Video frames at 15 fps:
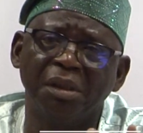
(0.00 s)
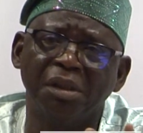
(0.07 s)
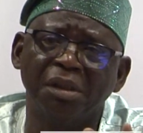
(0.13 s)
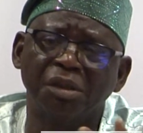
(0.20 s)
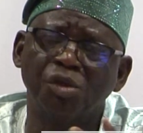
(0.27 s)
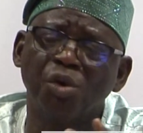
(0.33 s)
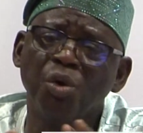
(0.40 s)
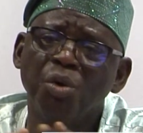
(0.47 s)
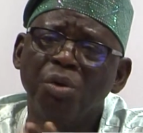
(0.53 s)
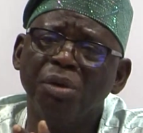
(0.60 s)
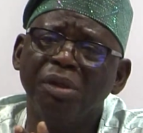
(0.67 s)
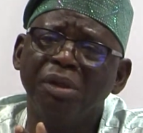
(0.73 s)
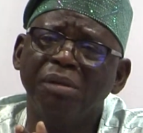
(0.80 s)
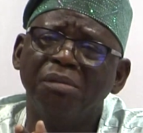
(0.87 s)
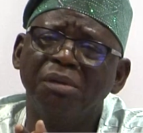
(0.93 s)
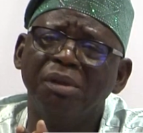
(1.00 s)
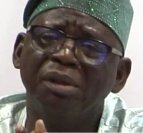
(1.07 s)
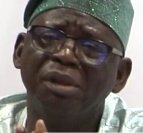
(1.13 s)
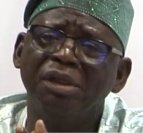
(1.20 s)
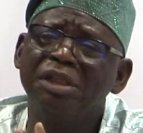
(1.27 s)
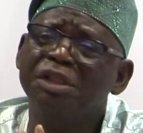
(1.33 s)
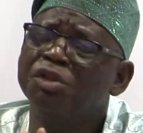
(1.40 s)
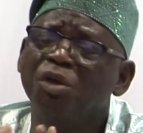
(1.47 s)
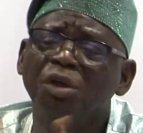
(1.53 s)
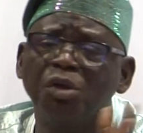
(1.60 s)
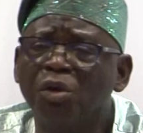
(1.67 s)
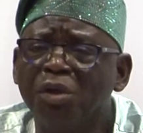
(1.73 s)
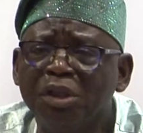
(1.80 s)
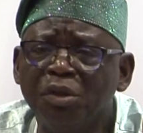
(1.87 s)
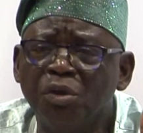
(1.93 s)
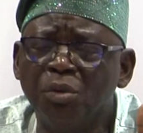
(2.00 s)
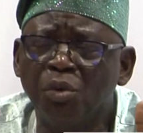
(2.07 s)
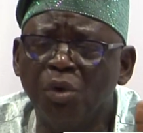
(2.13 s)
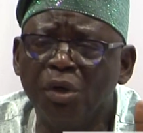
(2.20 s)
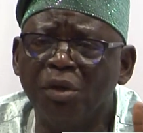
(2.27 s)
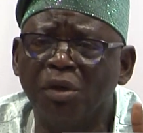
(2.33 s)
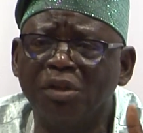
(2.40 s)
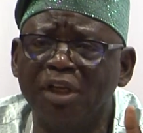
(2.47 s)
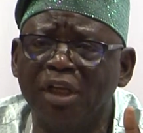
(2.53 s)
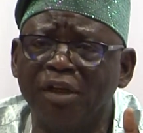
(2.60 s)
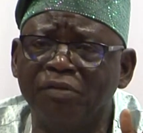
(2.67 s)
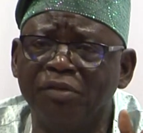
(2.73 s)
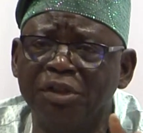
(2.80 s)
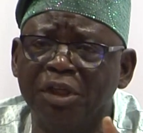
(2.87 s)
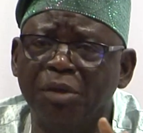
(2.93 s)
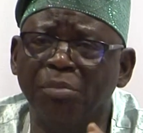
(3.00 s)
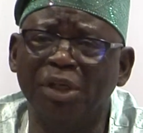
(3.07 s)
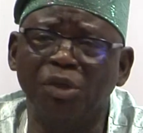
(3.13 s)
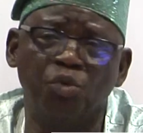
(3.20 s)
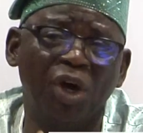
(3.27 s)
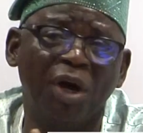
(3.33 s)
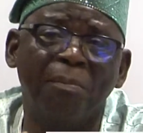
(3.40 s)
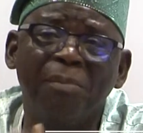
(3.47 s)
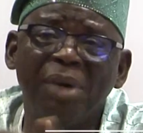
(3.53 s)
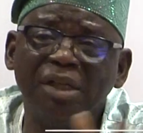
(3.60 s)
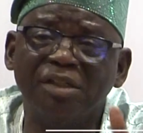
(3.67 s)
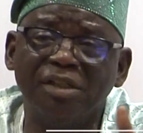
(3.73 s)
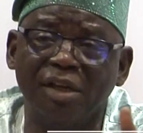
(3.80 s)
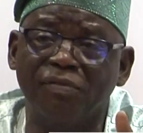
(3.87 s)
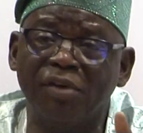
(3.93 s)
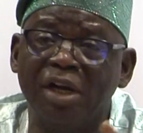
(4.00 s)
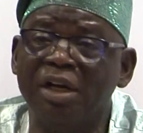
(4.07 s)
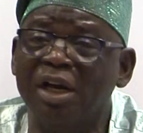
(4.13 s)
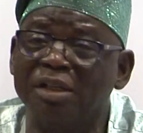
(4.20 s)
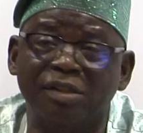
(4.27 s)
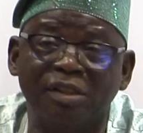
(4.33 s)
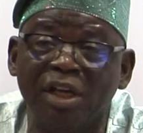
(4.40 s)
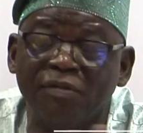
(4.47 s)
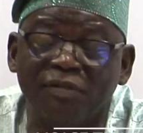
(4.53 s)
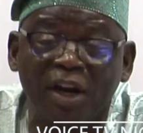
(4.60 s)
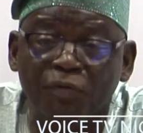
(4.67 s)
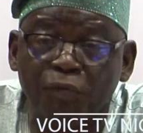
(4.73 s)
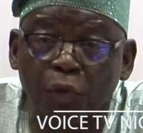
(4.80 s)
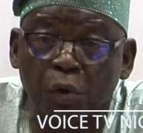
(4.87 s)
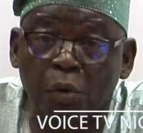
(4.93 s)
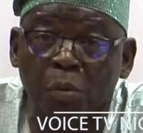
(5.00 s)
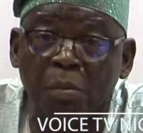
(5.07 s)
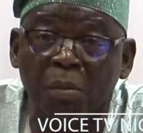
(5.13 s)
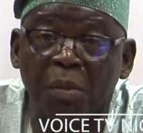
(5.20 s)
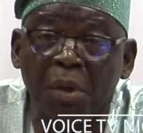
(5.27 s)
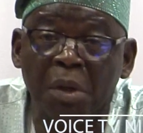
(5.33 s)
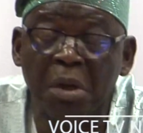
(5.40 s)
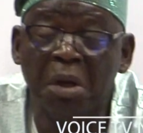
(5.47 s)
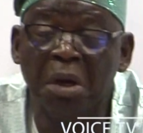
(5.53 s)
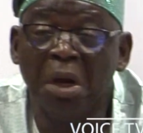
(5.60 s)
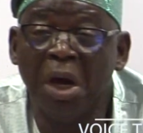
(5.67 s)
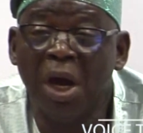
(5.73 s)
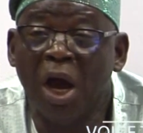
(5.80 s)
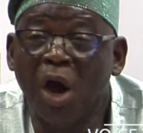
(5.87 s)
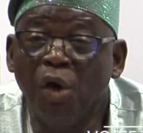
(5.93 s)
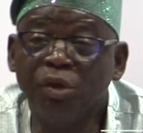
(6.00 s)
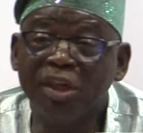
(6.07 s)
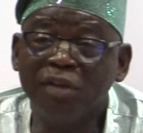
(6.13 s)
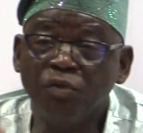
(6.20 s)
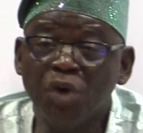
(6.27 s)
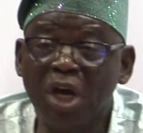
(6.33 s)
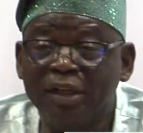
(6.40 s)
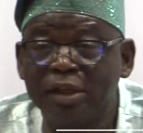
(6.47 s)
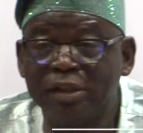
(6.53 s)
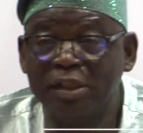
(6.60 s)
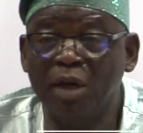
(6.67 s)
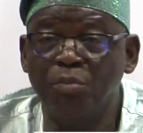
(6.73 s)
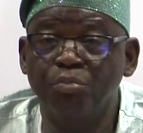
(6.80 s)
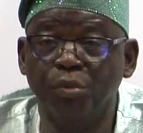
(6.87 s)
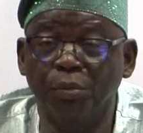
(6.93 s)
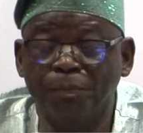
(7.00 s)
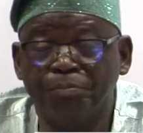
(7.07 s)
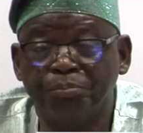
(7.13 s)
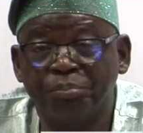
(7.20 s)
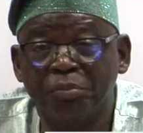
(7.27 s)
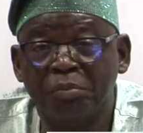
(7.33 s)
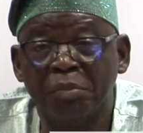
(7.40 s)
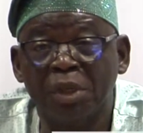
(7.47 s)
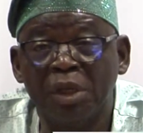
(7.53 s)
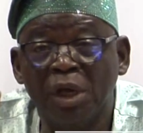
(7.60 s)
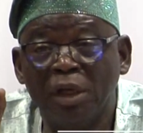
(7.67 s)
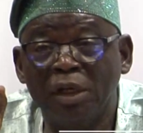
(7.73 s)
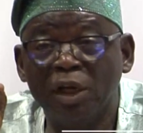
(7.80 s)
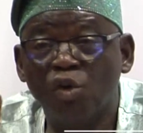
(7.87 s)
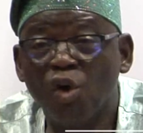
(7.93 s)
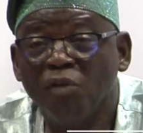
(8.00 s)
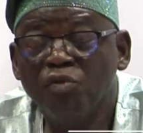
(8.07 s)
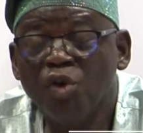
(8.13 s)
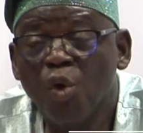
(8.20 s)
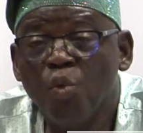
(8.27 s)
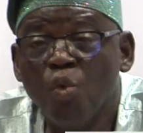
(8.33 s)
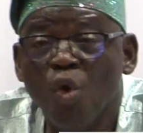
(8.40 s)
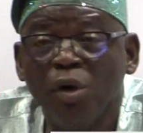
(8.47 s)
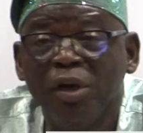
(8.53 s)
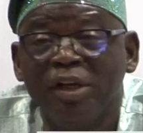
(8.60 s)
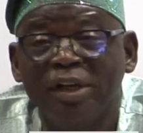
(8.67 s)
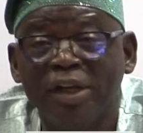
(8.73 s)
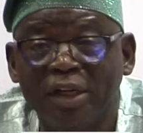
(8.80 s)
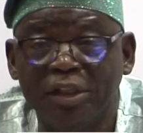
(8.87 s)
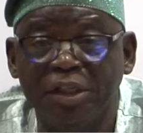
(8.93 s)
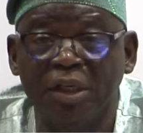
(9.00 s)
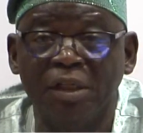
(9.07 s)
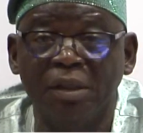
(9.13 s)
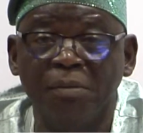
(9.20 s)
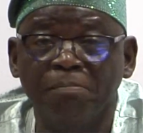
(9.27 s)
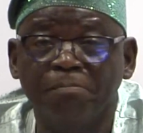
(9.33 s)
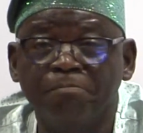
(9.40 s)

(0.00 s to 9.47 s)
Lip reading: So it is not only going on television, but we have made several forums. I will give you an example. The governor won election.